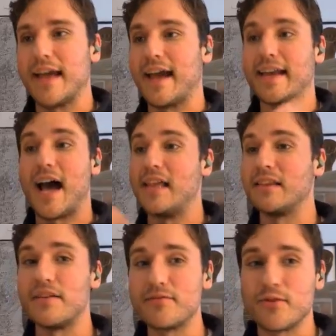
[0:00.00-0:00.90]
And I
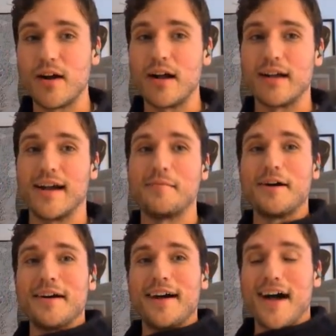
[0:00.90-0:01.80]
love Groq. I'm
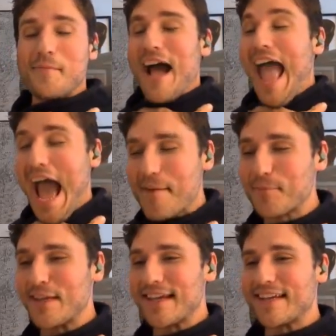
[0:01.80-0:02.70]
a
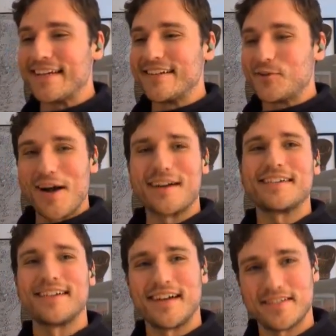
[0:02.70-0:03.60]
happy Groq
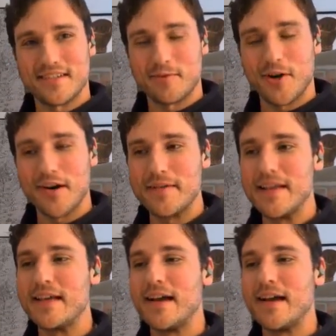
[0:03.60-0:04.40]
customer,